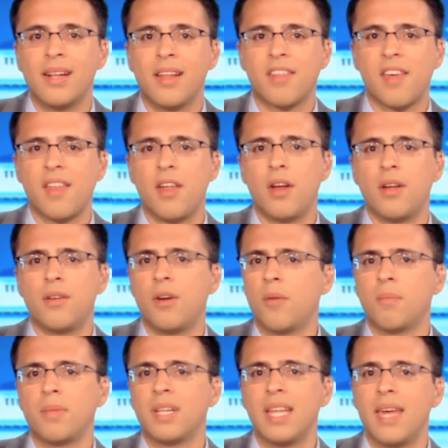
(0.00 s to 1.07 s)
they say they
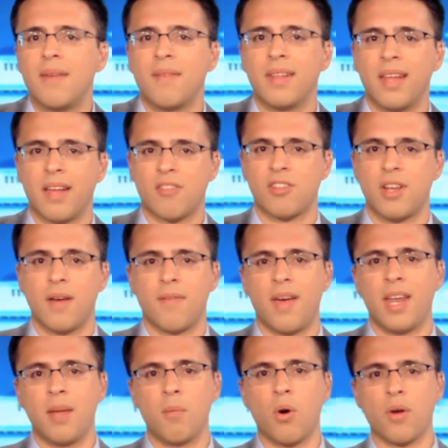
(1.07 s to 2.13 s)
don't believe in that stuff
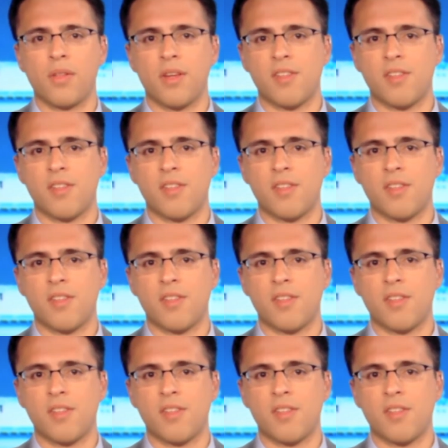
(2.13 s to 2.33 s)
anymore.